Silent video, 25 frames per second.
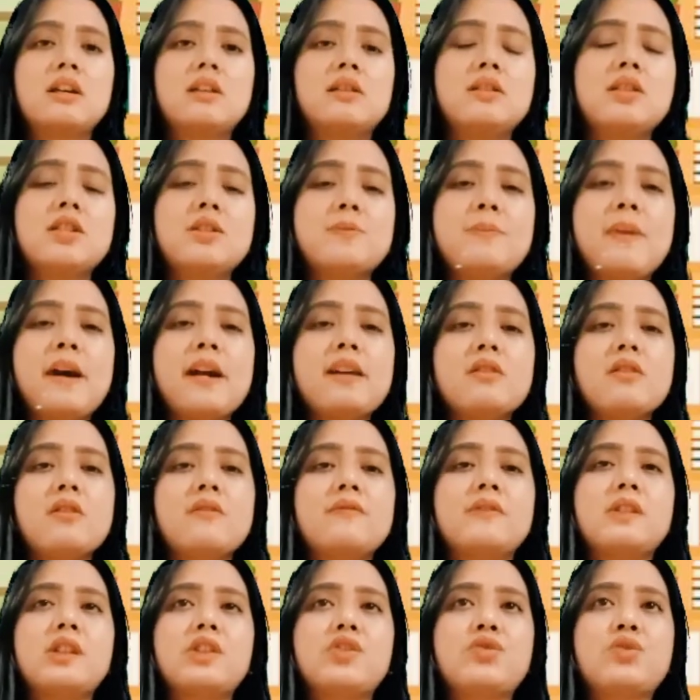Despite
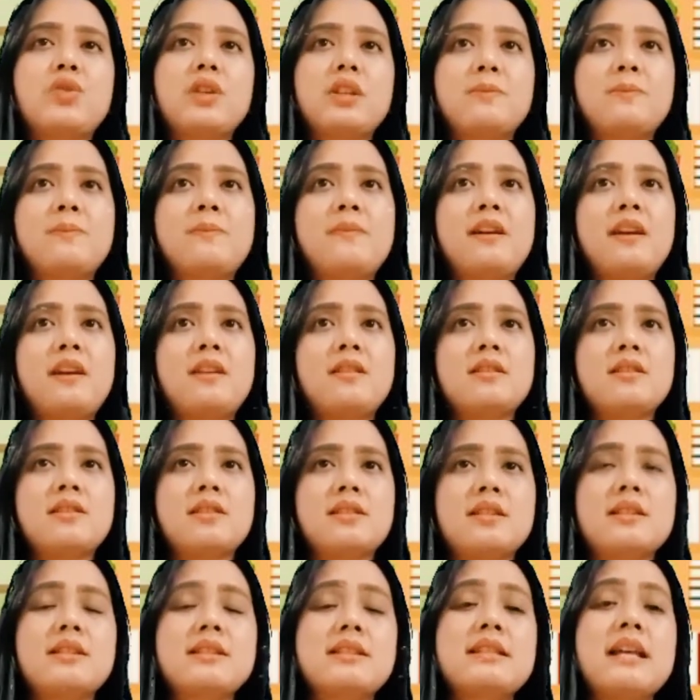of the
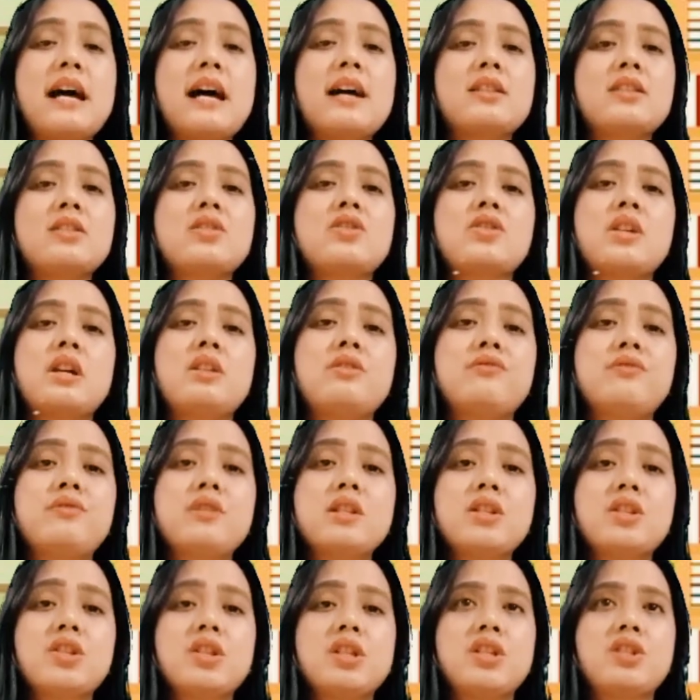treatments, studies, and
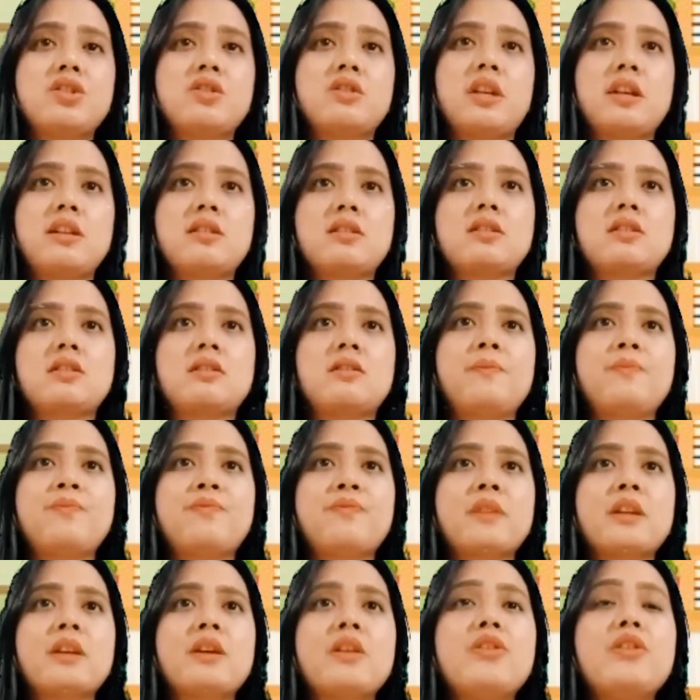researches,
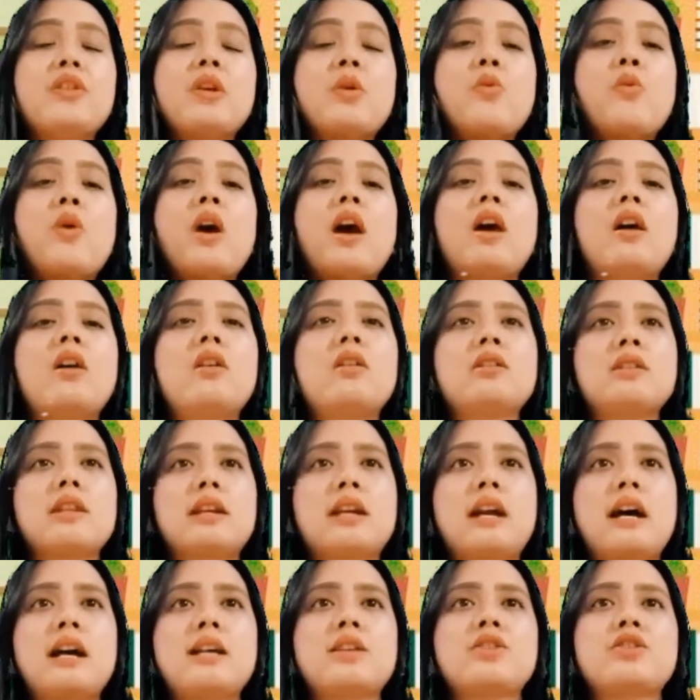the war
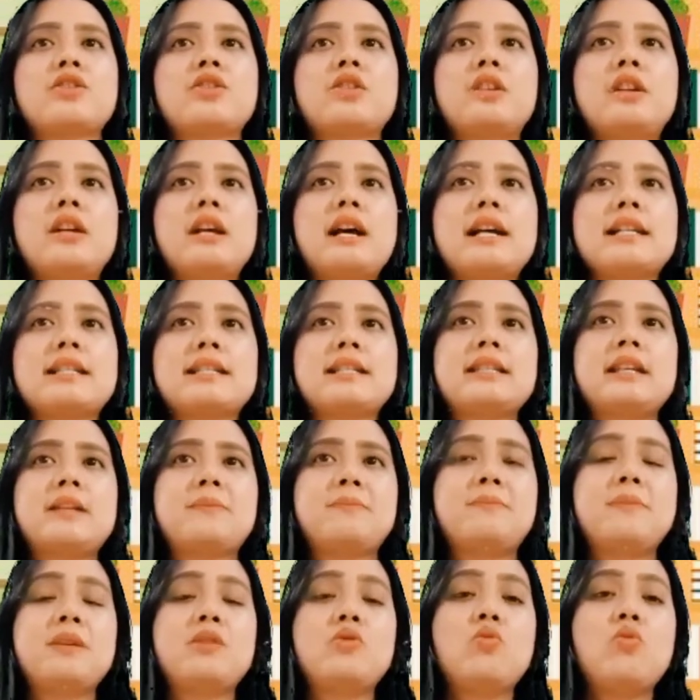on cancer has
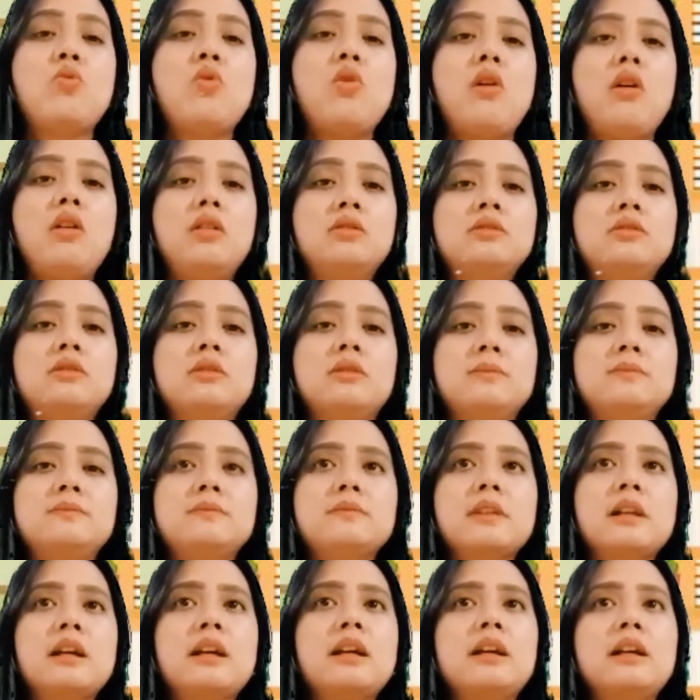not been won.
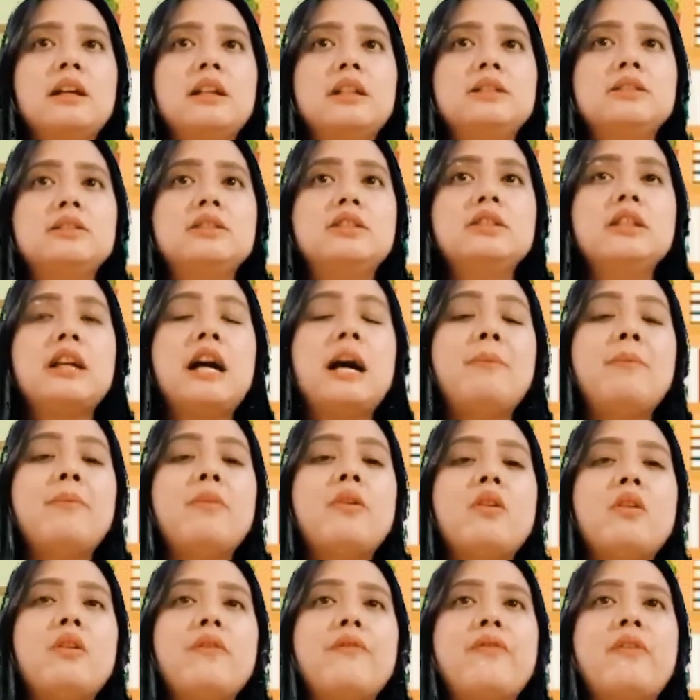The
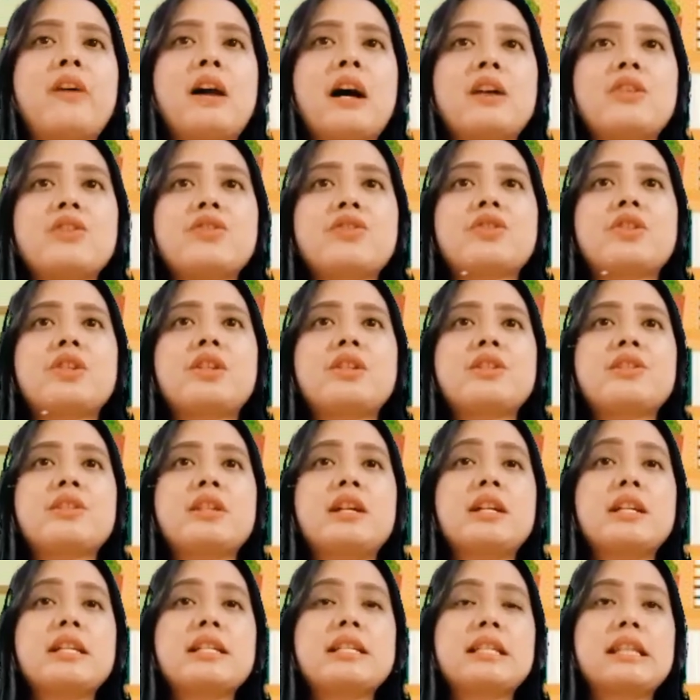number of cancers
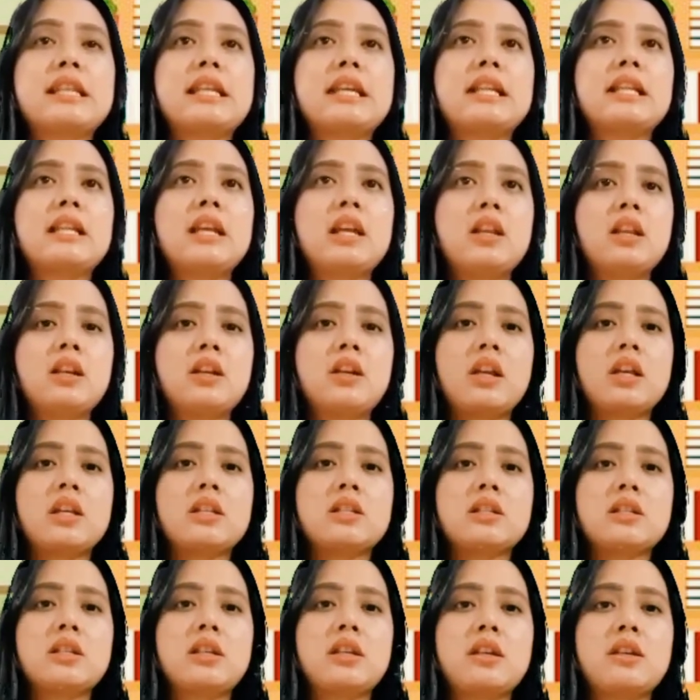are still
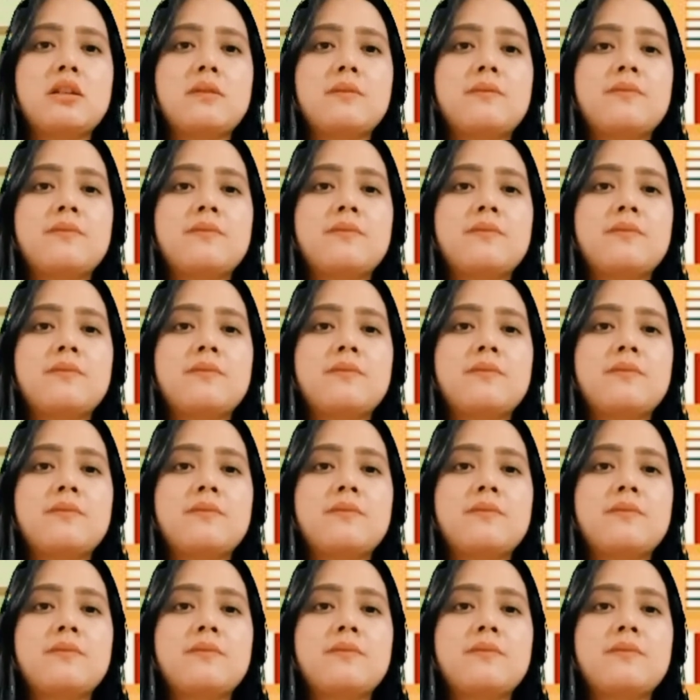increasing.